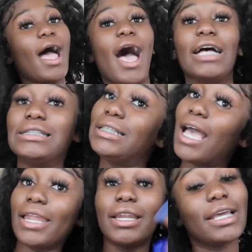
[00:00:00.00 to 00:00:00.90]
I'll see
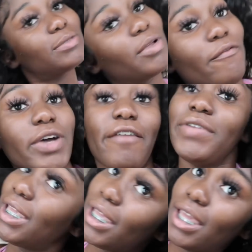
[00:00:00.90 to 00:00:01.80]
y'all in the next
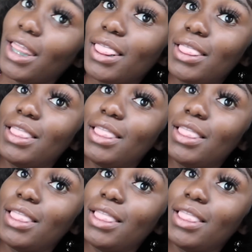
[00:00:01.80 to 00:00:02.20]
motherfucking